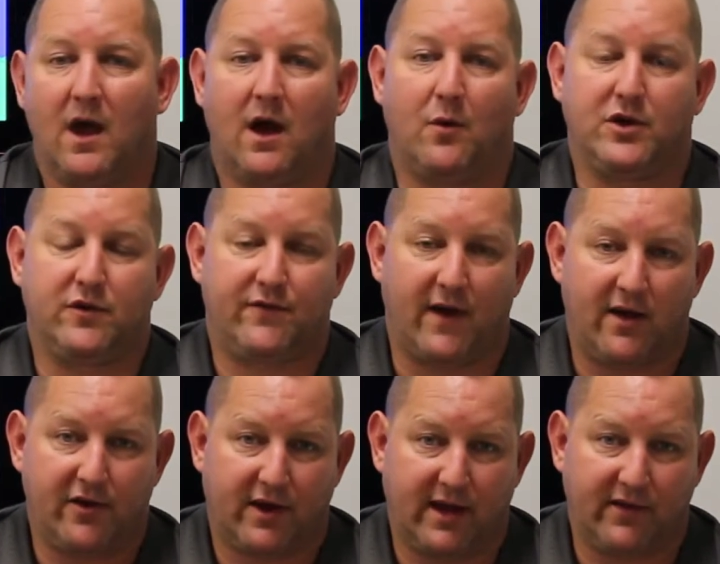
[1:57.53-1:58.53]
Uh, when you
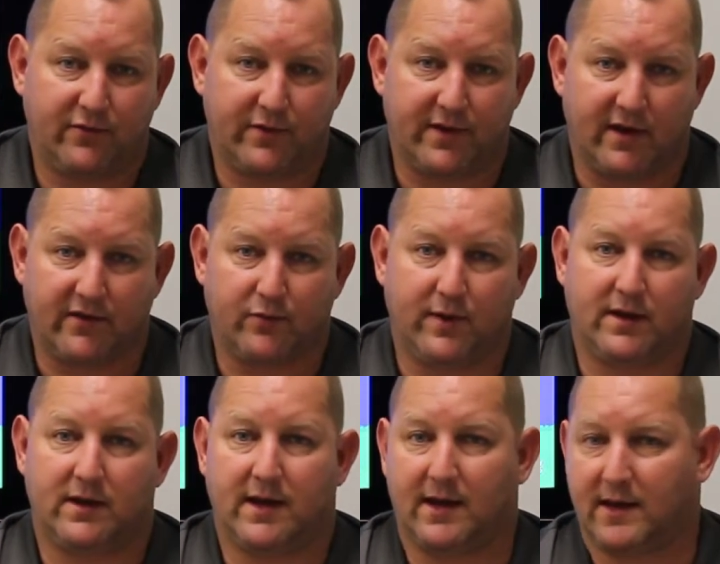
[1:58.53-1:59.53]
file your case with us, we
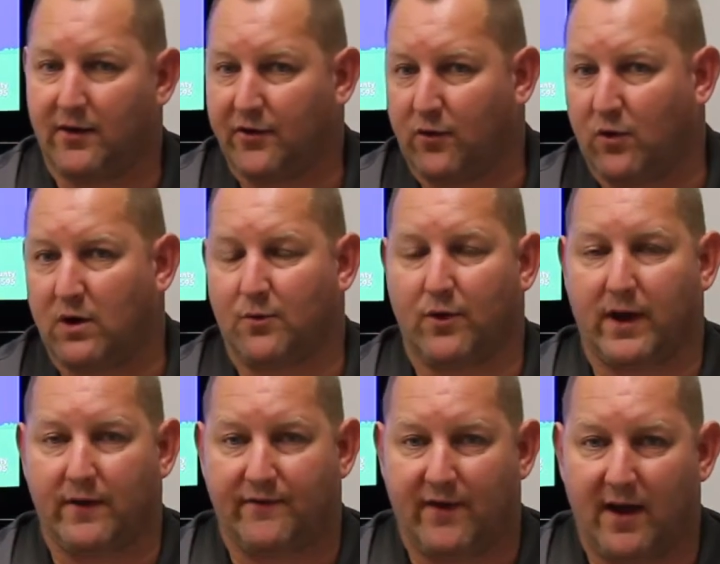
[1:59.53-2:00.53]
can take it down to court, we'll
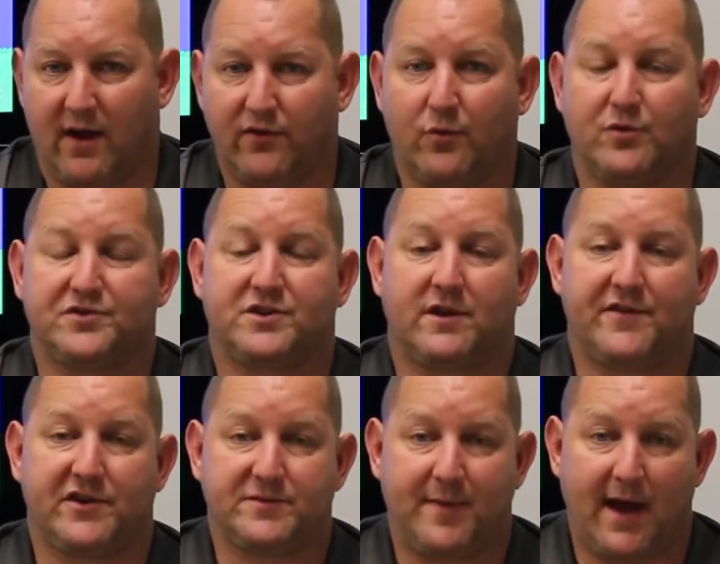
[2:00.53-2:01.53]
get it filed, we'll serve
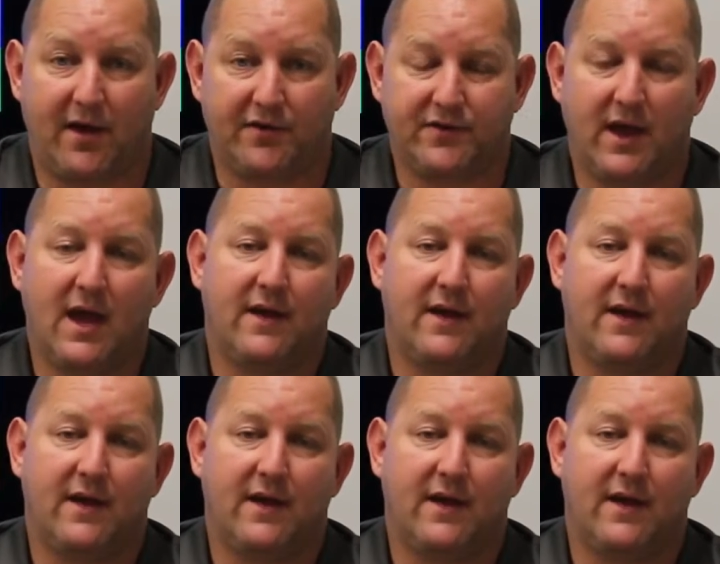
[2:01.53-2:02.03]
your spouse.